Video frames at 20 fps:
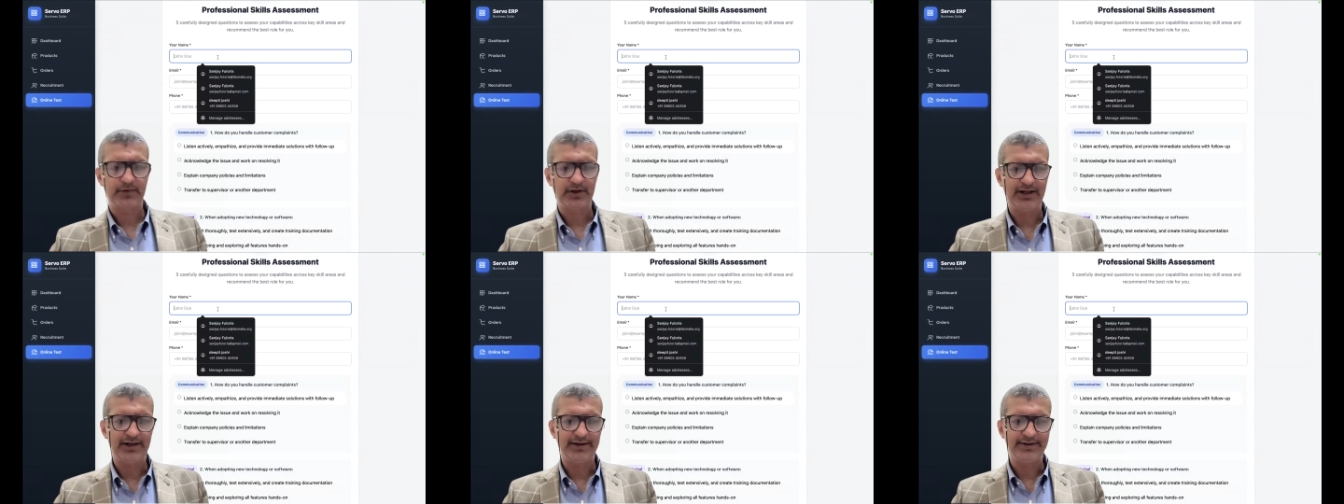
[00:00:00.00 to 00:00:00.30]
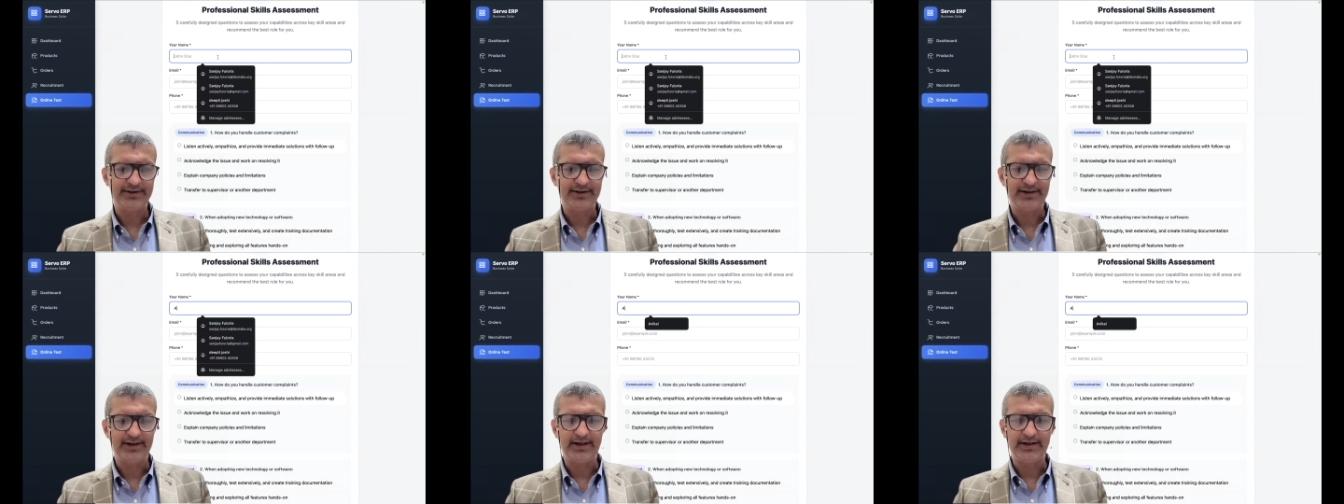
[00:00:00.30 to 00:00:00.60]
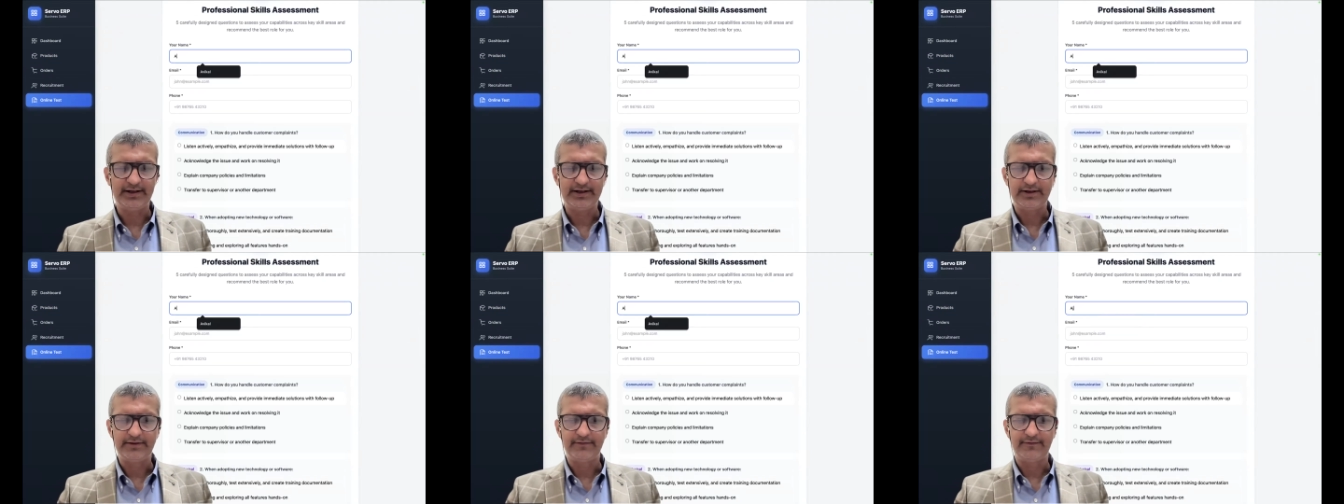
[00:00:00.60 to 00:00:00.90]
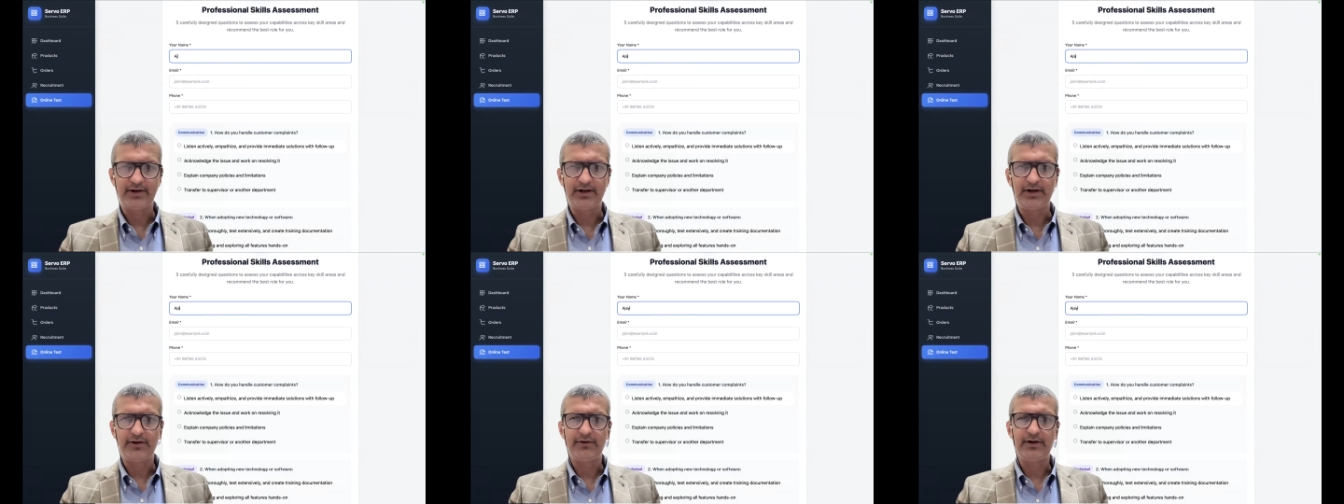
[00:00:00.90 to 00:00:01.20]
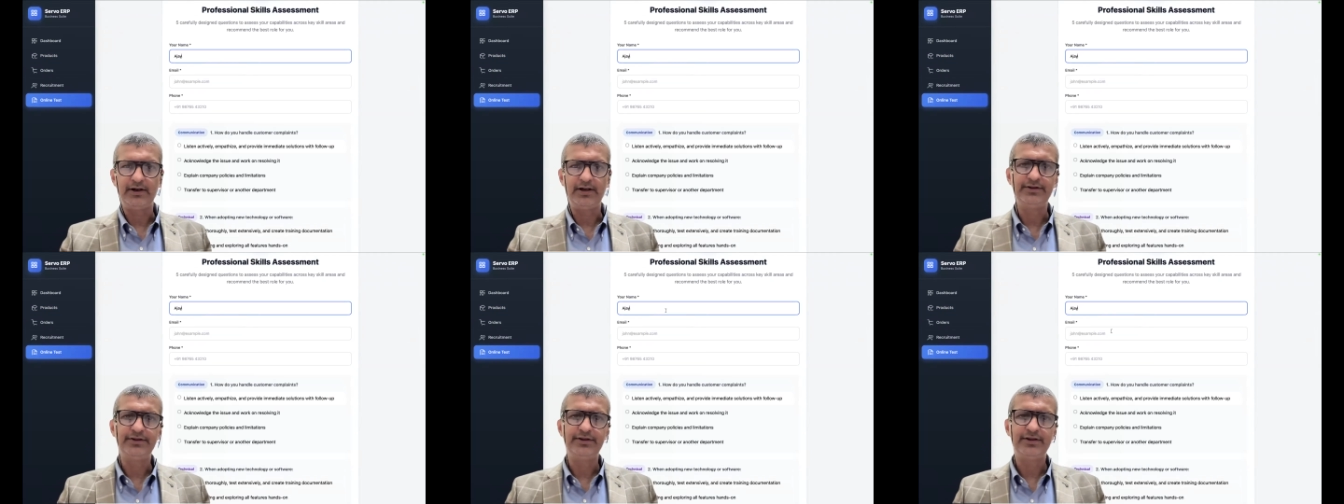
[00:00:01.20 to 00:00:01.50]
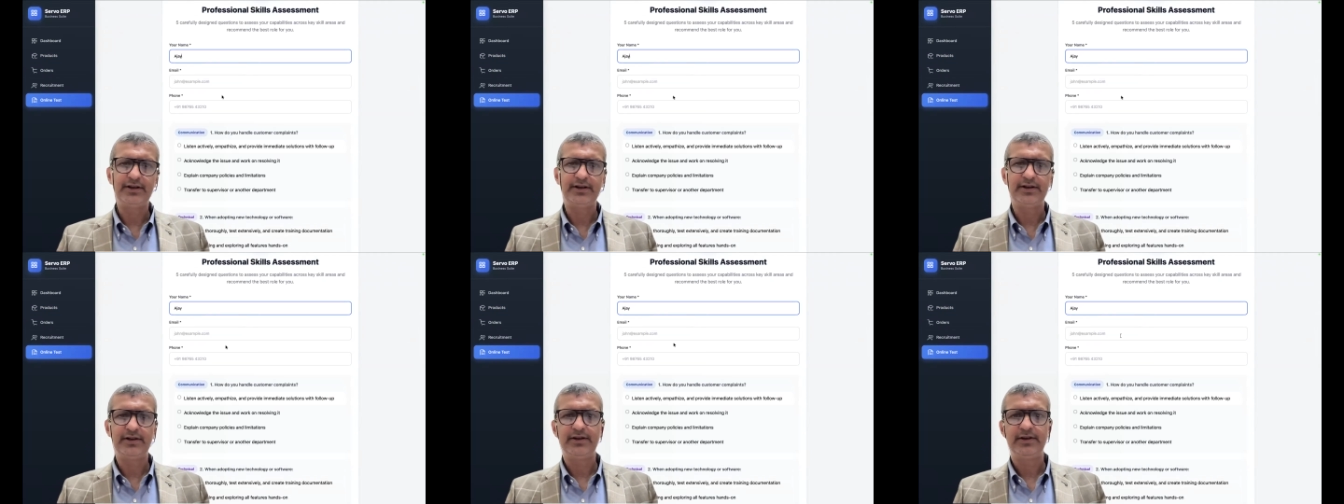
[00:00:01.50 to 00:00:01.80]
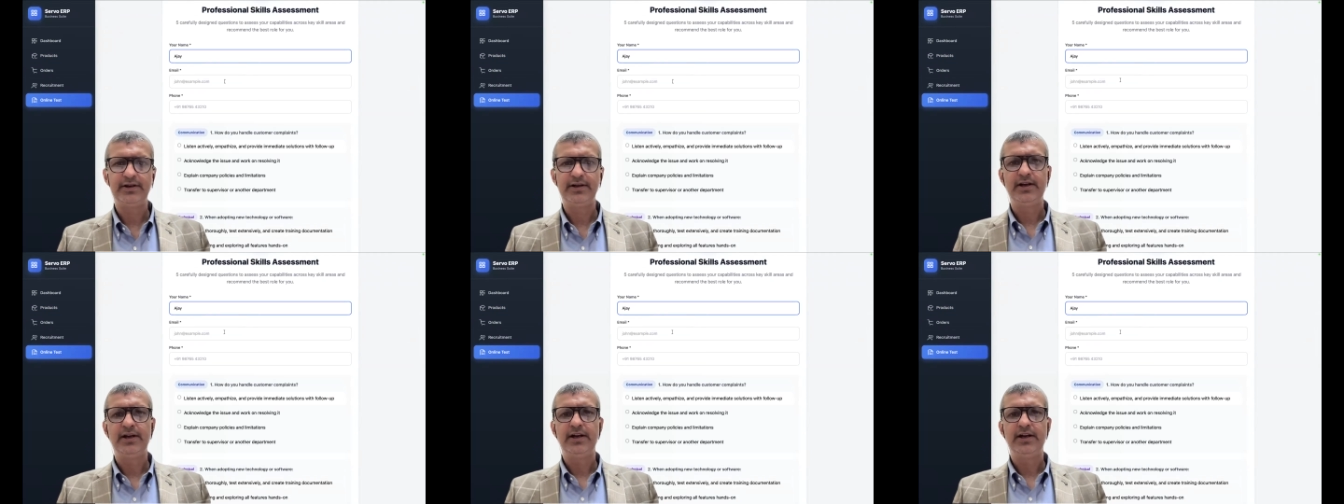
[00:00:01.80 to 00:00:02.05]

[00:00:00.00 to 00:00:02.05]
Let's say I give now Ajay.